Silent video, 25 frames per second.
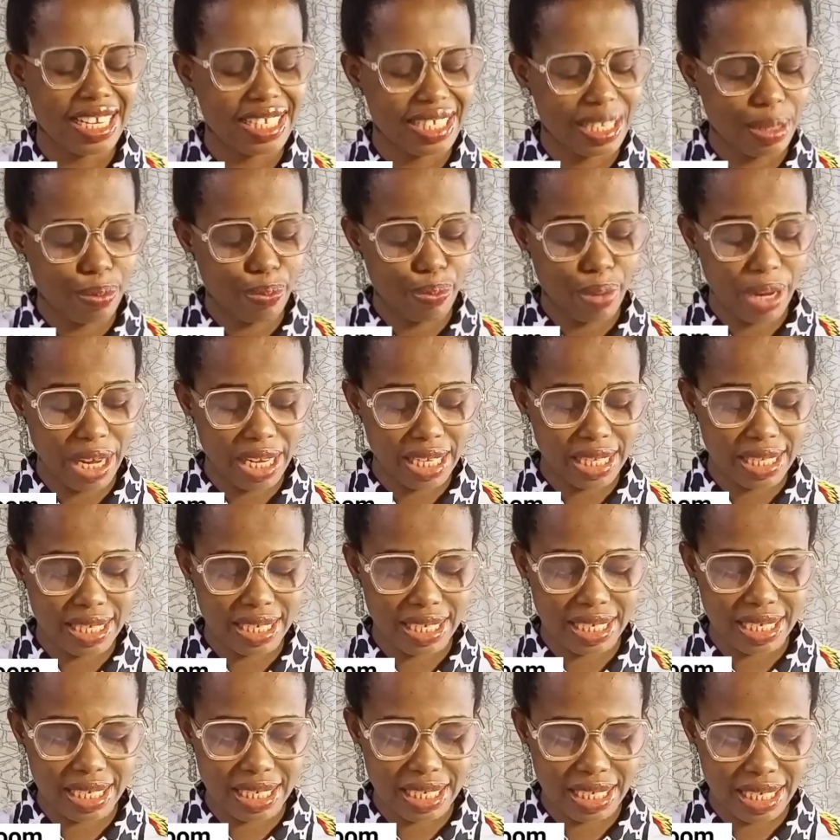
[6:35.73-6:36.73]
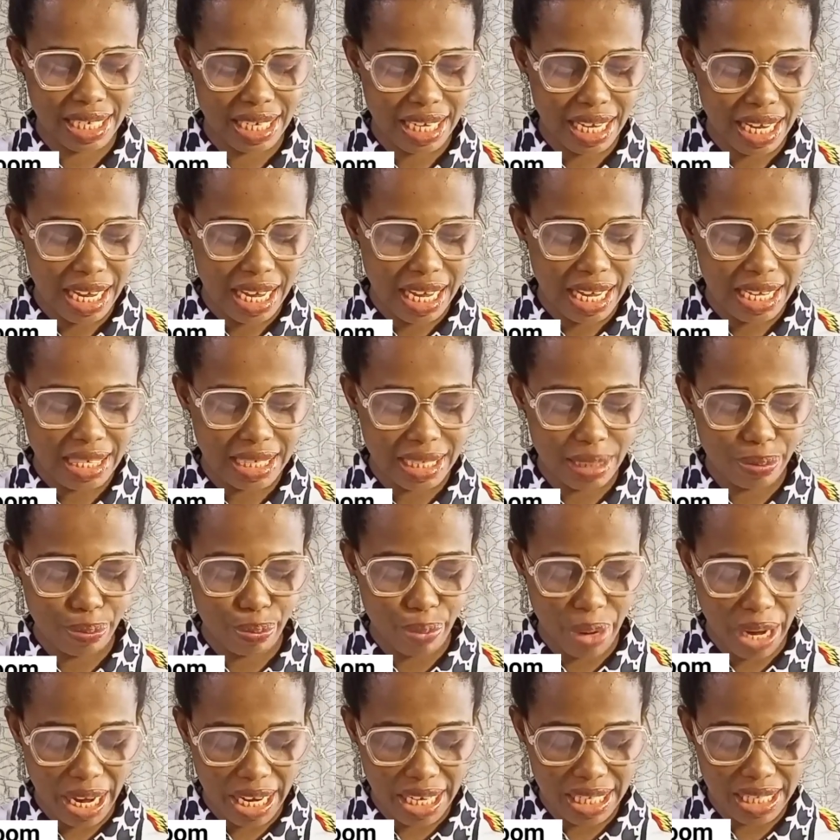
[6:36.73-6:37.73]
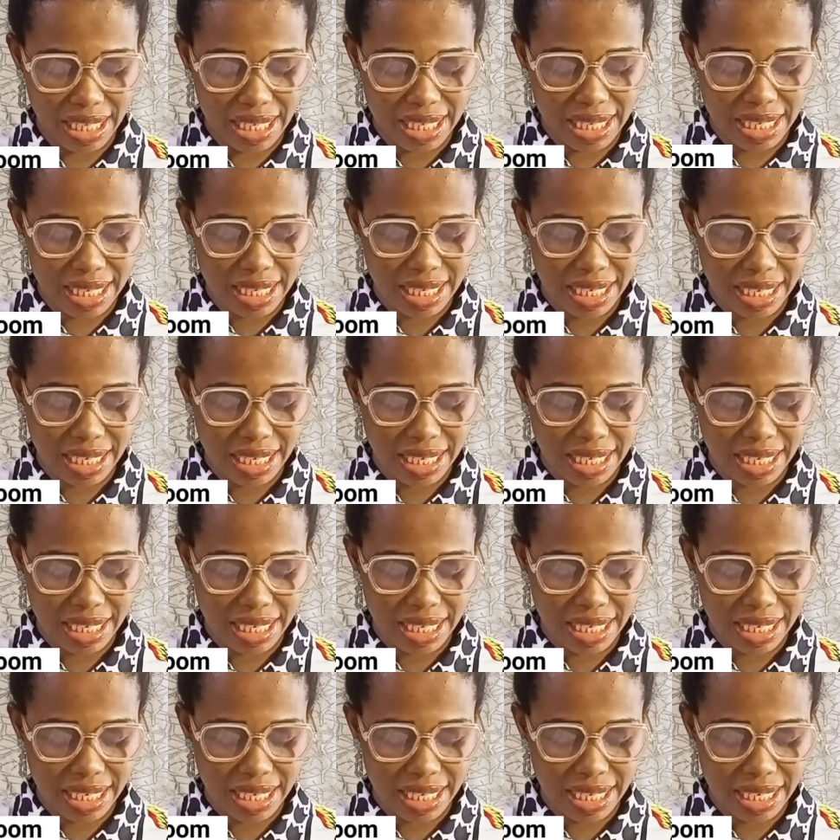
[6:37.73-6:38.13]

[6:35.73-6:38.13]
Is it painting? Is it paint?